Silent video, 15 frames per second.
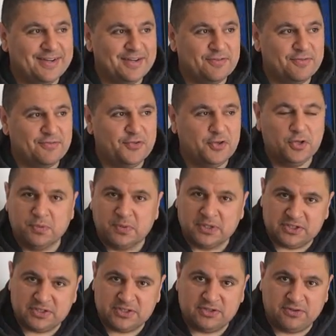
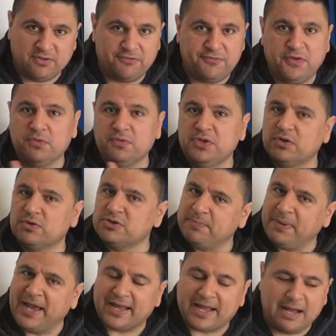few years
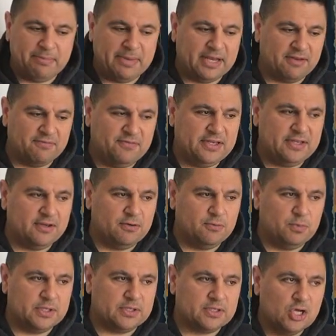back I made a video
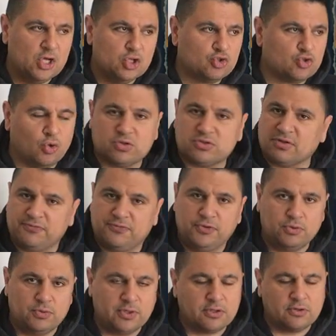with Source of
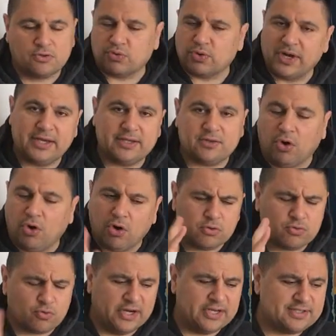Fury. Great,
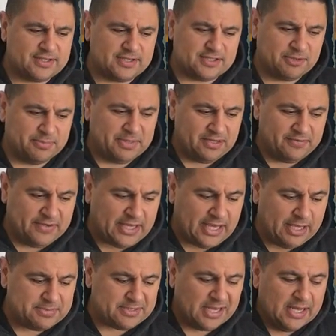all great System 11
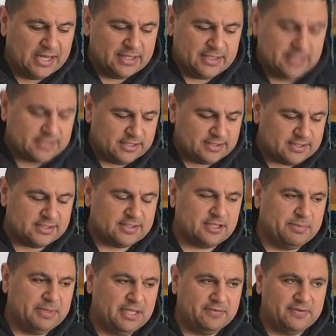games. This is
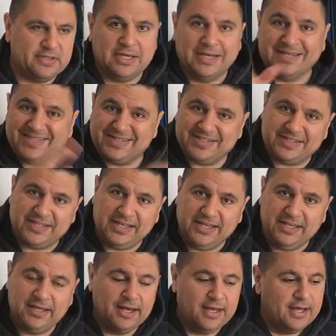System 11C,